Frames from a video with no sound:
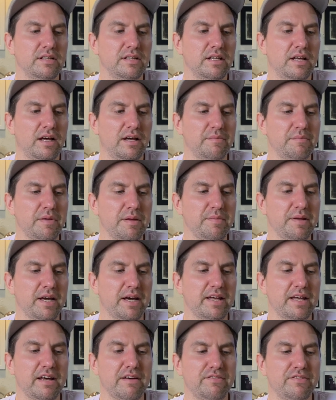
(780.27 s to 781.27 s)
I
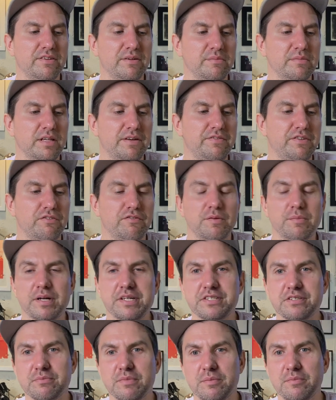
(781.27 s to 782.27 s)
have some leftover
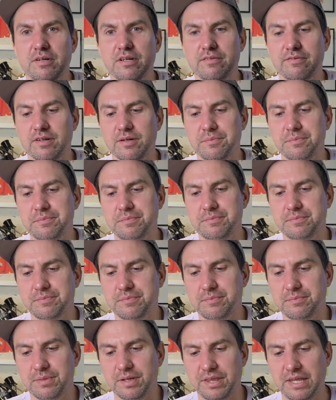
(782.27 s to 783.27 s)
muscle memory from,
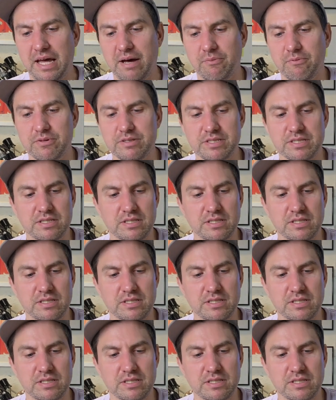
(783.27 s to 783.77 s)
but that was